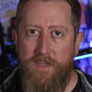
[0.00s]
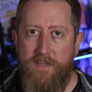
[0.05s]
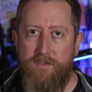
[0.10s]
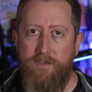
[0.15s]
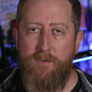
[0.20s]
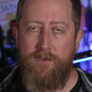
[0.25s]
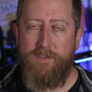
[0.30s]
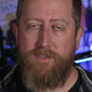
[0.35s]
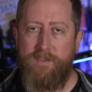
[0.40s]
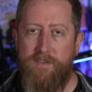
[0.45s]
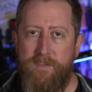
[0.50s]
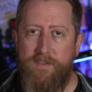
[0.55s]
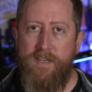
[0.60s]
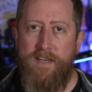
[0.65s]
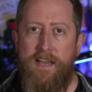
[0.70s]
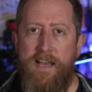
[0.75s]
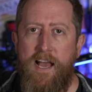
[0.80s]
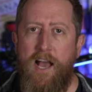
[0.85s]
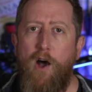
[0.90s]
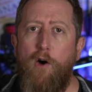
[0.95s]
So this is
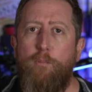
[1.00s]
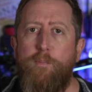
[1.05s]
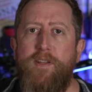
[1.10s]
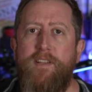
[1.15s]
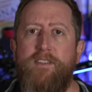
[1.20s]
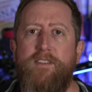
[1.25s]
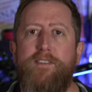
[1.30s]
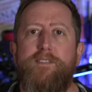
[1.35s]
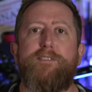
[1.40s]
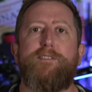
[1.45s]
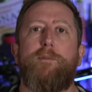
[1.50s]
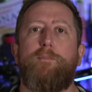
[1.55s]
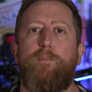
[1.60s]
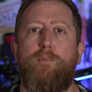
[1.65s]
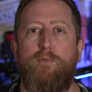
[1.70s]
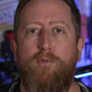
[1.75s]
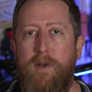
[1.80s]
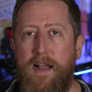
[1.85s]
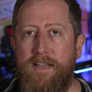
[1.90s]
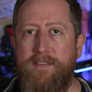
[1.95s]
helping to
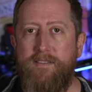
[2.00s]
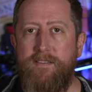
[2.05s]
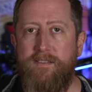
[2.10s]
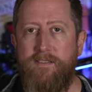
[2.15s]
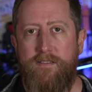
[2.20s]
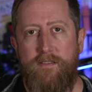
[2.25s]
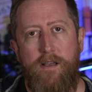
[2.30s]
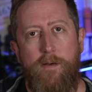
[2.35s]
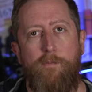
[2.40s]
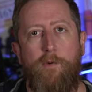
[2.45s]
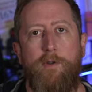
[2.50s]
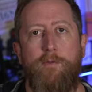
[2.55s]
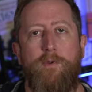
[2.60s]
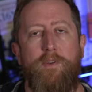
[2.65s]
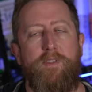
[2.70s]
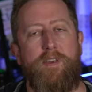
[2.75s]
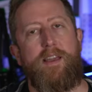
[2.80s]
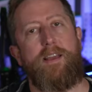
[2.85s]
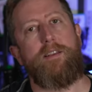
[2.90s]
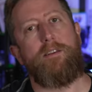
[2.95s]
suppress someone
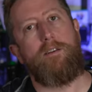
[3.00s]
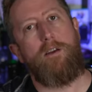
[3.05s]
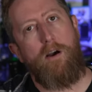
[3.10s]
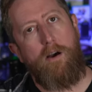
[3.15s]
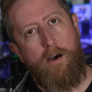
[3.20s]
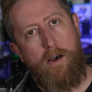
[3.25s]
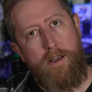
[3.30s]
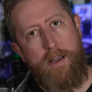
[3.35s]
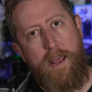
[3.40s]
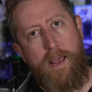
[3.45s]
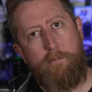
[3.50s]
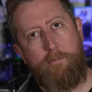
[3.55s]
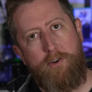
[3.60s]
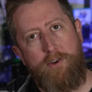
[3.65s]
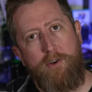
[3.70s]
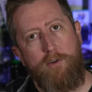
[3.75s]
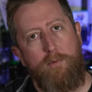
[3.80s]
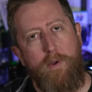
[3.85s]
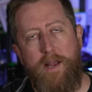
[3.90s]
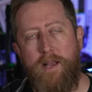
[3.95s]
with a
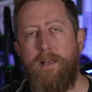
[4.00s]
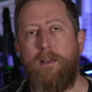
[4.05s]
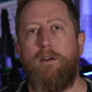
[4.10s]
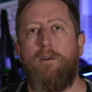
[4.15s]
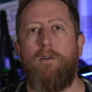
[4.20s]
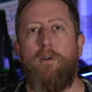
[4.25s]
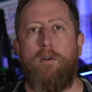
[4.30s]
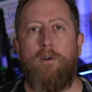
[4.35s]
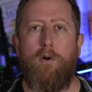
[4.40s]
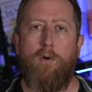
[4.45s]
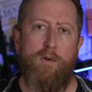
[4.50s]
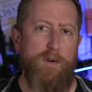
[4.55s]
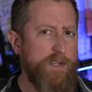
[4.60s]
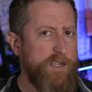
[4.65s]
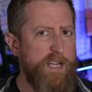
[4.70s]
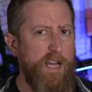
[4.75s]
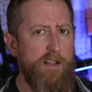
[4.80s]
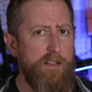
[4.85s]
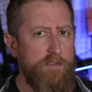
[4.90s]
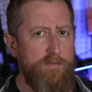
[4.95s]
non-amateur radio or a
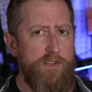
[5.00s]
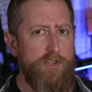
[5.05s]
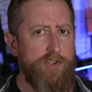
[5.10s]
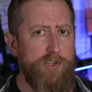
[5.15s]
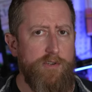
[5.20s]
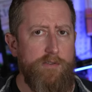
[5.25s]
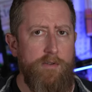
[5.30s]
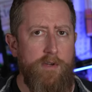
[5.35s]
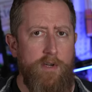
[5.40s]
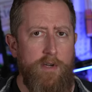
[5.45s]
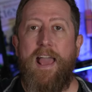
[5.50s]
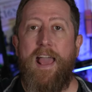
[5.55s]
television.